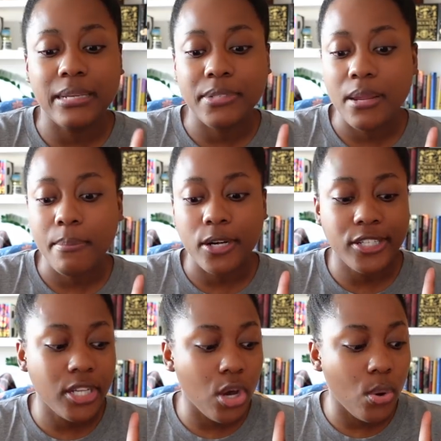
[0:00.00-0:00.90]
September,
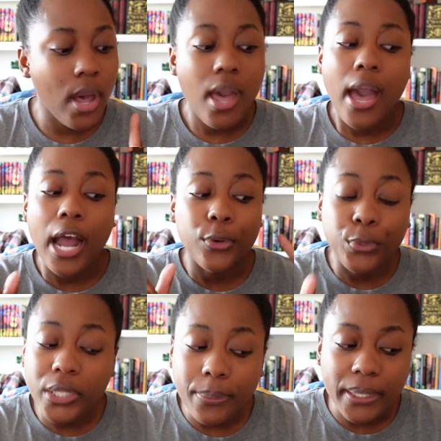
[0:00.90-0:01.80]
so I
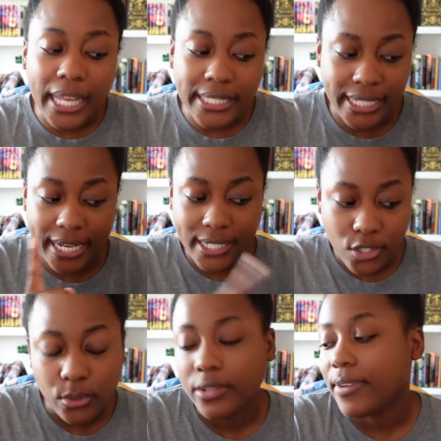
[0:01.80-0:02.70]
really would like to get
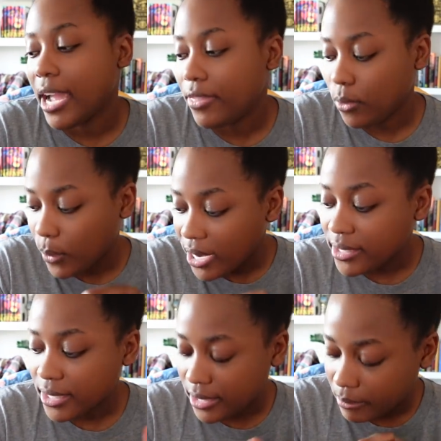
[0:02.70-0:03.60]
to Leviathan
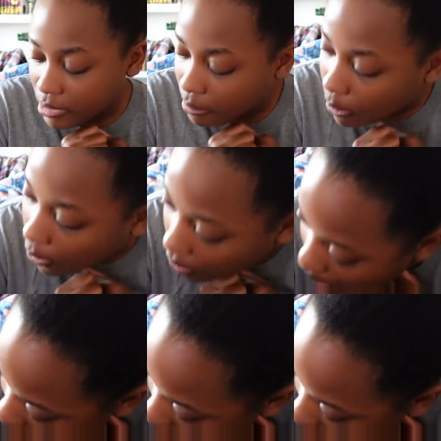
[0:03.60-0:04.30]
Wakes in September.